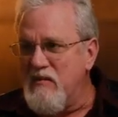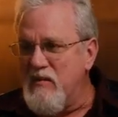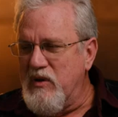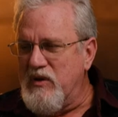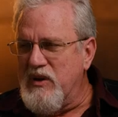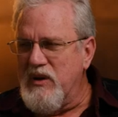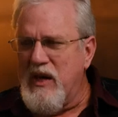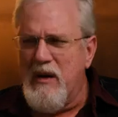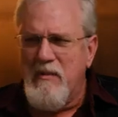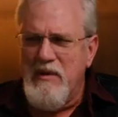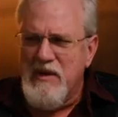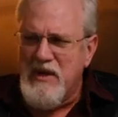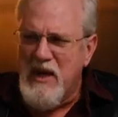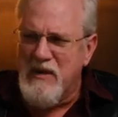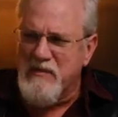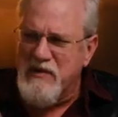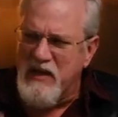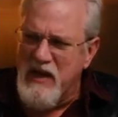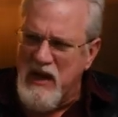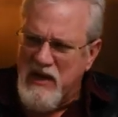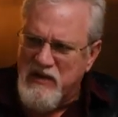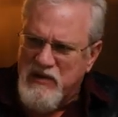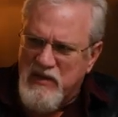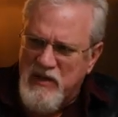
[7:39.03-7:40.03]
Moses says, how many
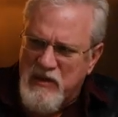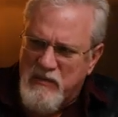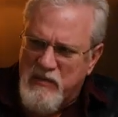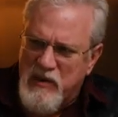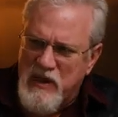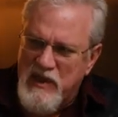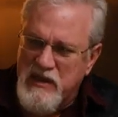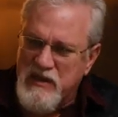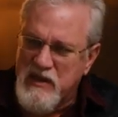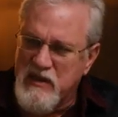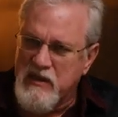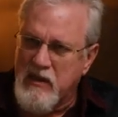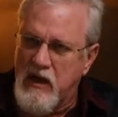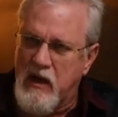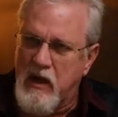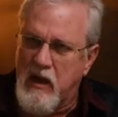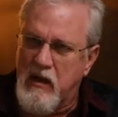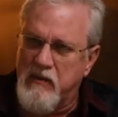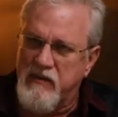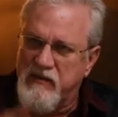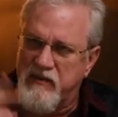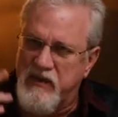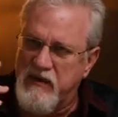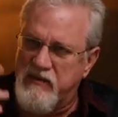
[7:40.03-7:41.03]
times did he ask you to pray? He says,
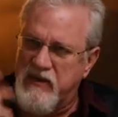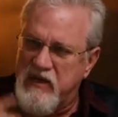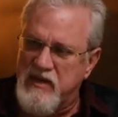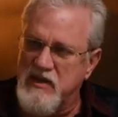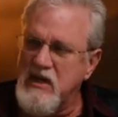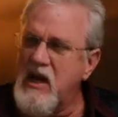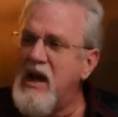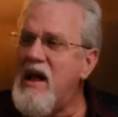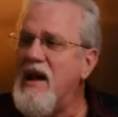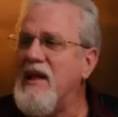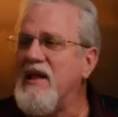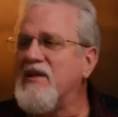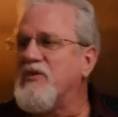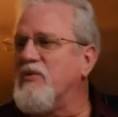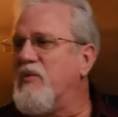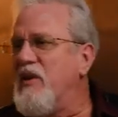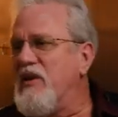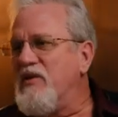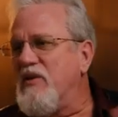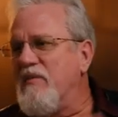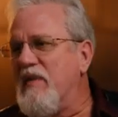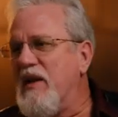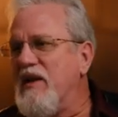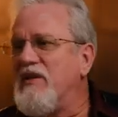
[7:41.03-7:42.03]
50. He says, that's
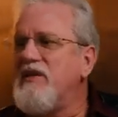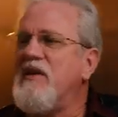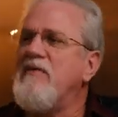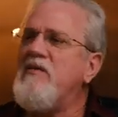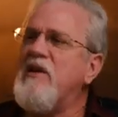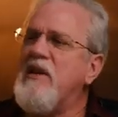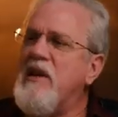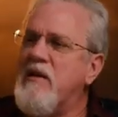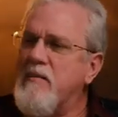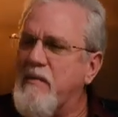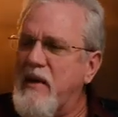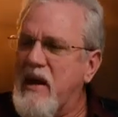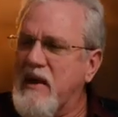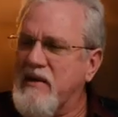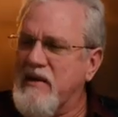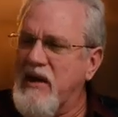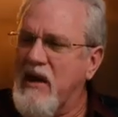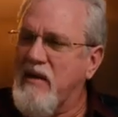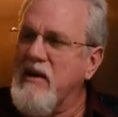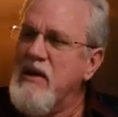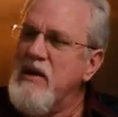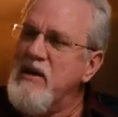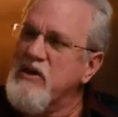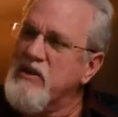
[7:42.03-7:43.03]
way too many. See if you can get it back
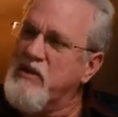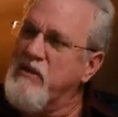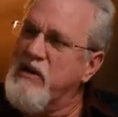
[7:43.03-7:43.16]
down.